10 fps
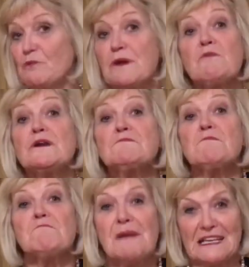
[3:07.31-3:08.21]
We
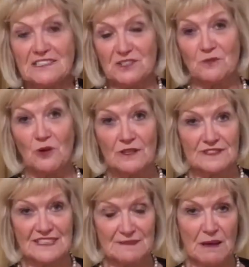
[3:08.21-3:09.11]
weren't meant to
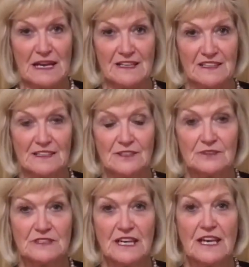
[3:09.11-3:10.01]
walk this path
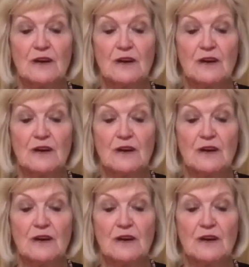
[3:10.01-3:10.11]
alone.